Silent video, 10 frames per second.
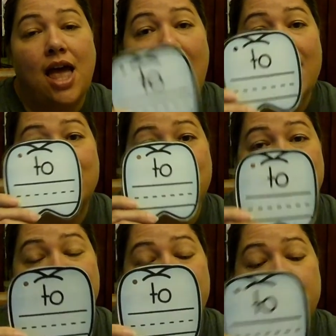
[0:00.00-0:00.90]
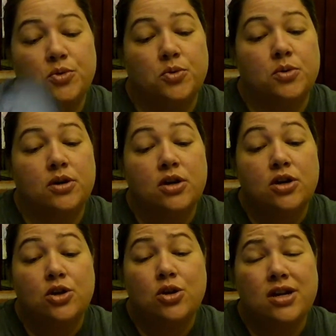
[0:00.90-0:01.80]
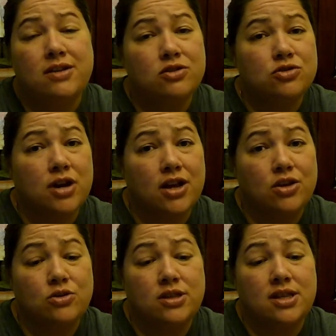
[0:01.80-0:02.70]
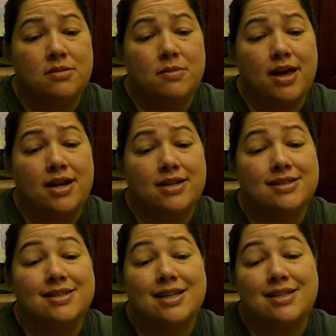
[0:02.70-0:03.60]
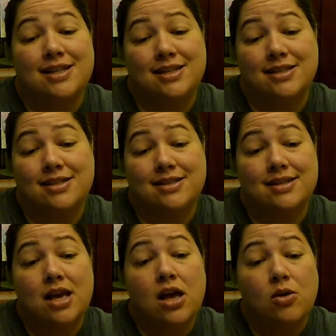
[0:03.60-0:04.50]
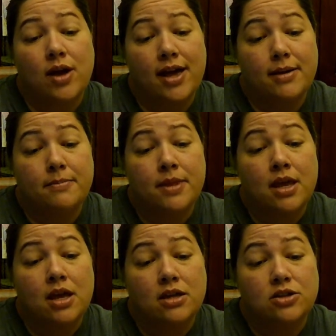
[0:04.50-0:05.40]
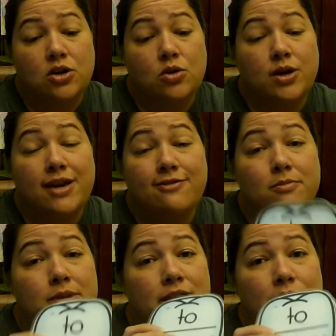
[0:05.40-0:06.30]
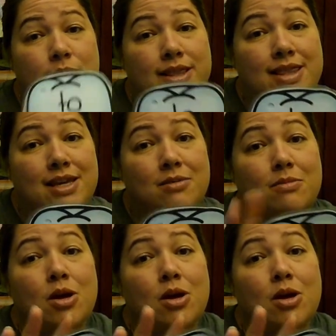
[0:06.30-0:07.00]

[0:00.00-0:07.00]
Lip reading: and to. You can even try using them in a sentence. Okay? So get familiar with them,